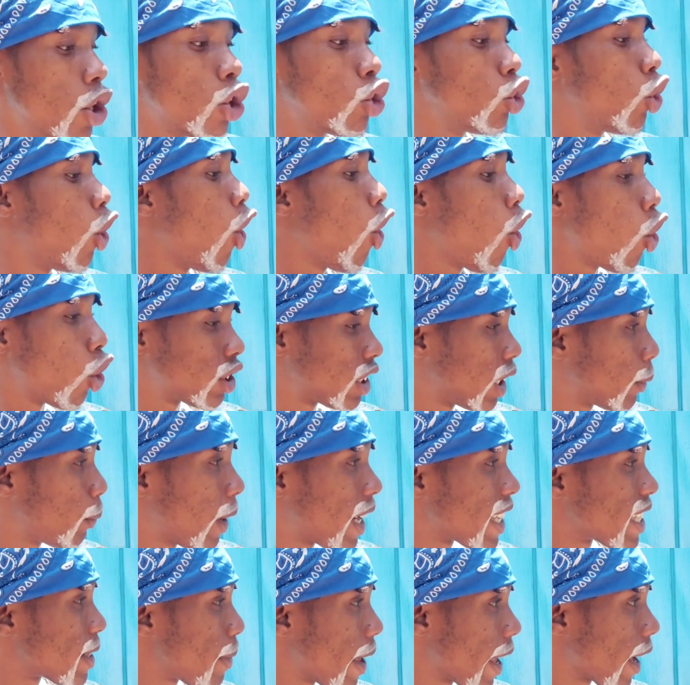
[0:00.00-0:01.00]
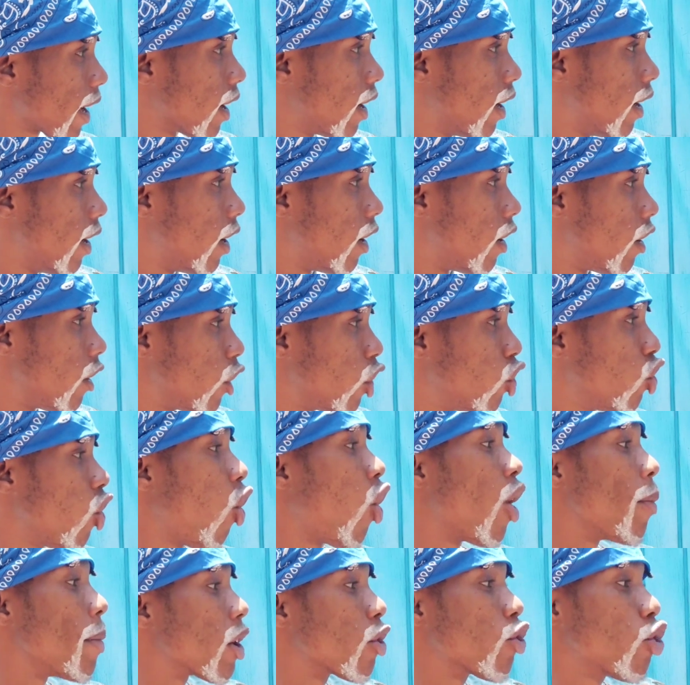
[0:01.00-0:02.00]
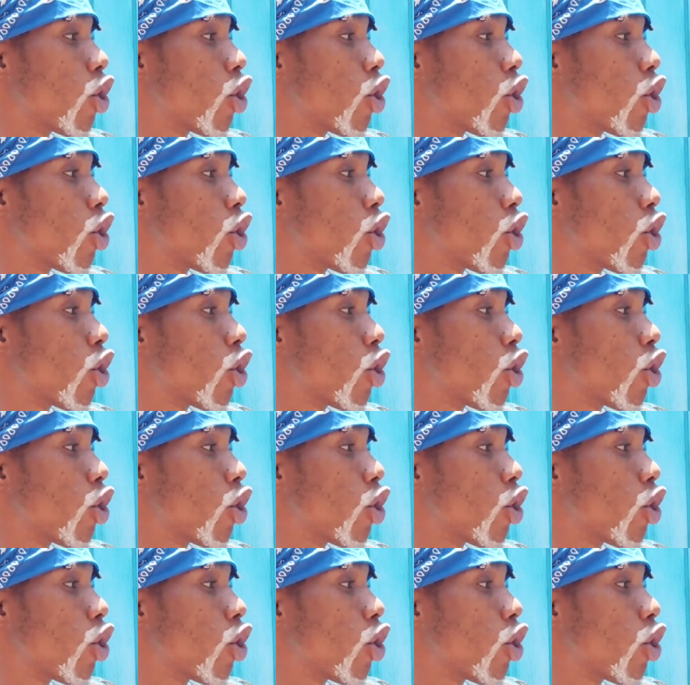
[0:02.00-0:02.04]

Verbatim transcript: no know how slippers make. You know what me